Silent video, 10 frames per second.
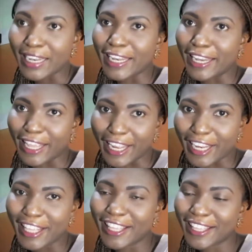Then
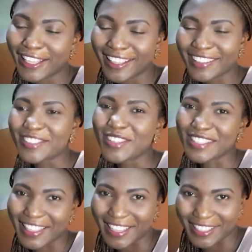you just
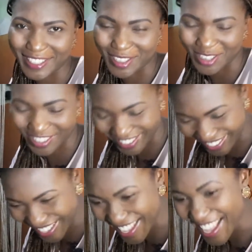started teaching.
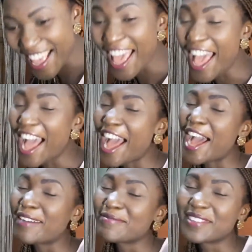
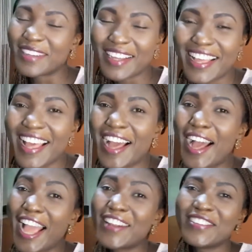I
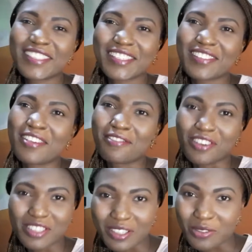know this is not a
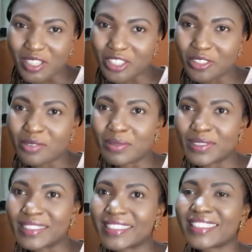funny situation,
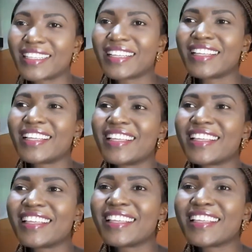but
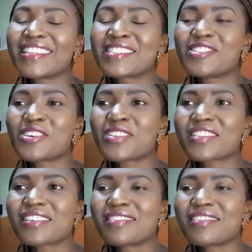it's just